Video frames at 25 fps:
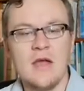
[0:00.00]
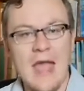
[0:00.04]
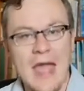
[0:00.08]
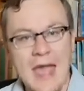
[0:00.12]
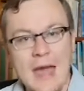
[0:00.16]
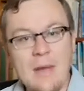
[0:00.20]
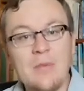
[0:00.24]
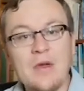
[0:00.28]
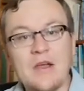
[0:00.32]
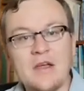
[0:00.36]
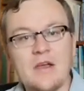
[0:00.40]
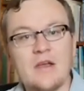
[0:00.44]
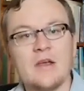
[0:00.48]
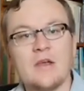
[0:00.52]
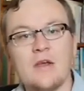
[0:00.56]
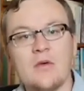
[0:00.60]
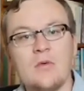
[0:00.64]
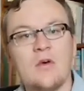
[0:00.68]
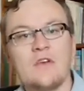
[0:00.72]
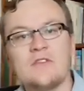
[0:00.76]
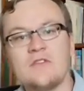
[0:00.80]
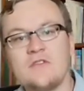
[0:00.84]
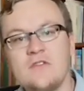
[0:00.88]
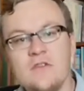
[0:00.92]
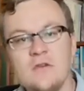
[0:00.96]
Habakkuk
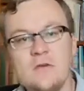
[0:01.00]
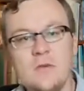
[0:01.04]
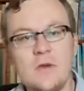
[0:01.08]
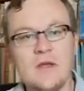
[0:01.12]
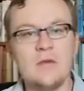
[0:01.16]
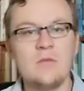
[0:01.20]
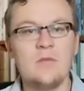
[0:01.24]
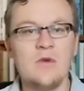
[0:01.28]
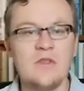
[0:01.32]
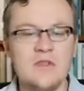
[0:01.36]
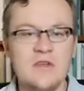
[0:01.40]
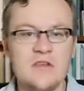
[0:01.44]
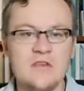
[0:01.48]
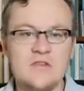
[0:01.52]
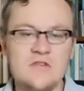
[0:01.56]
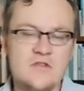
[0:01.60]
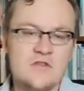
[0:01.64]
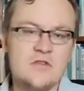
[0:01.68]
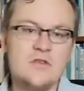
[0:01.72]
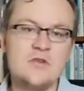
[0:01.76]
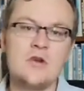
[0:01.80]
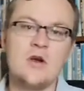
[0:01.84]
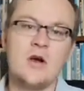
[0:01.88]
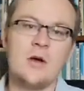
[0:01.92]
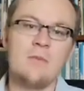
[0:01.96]
was doing with his
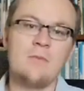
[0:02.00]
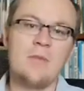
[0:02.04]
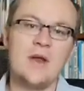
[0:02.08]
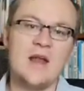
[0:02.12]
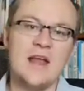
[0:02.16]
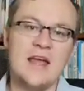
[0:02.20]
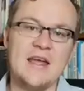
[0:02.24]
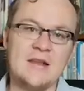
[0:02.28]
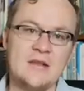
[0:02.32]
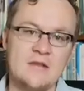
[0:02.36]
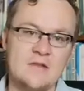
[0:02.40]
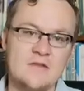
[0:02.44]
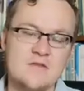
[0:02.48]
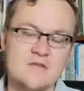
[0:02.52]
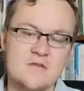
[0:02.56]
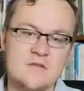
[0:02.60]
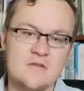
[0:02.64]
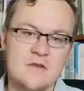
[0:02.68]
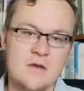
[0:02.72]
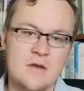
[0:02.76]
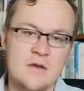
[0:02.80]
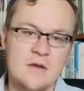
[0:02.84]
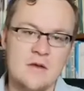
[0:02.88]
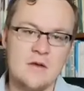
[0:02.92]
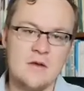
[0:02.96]
two complaints?